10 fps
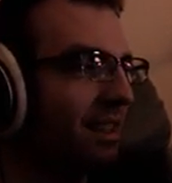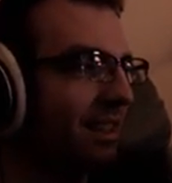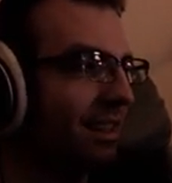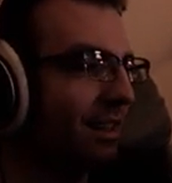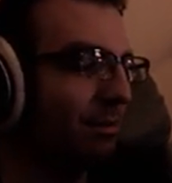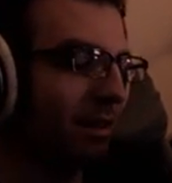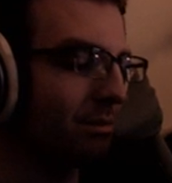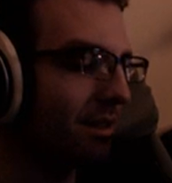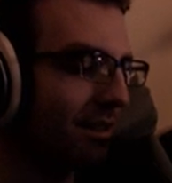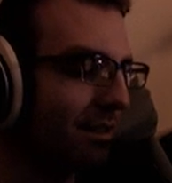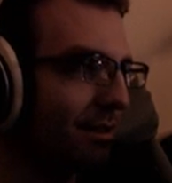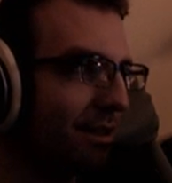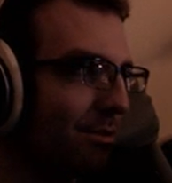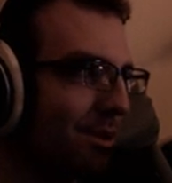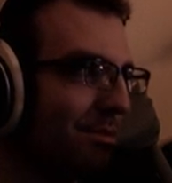you know, I'm sitting there doing
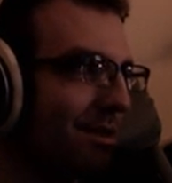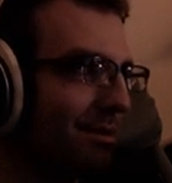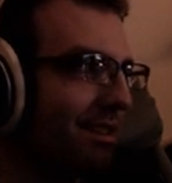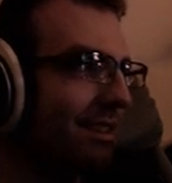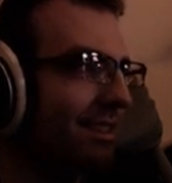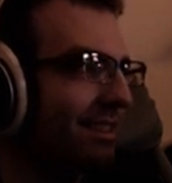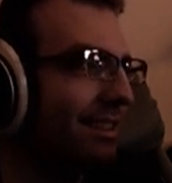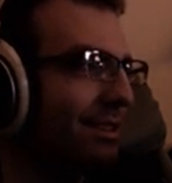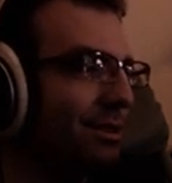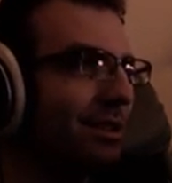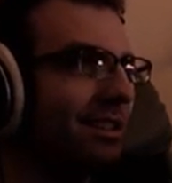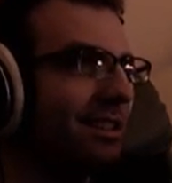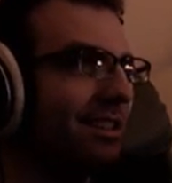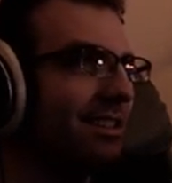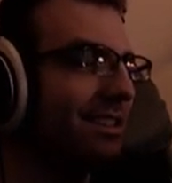homework, but I'm like listening and shit, you
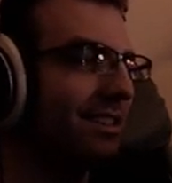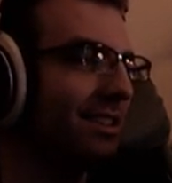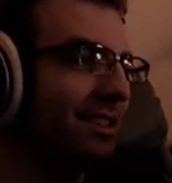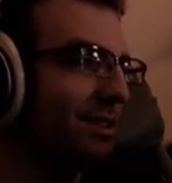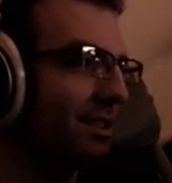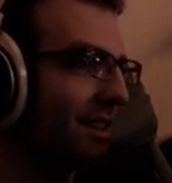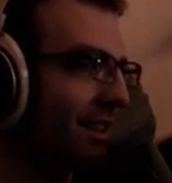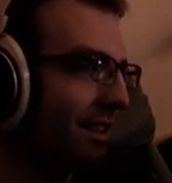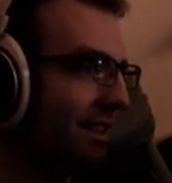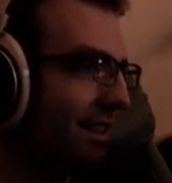know, it's great.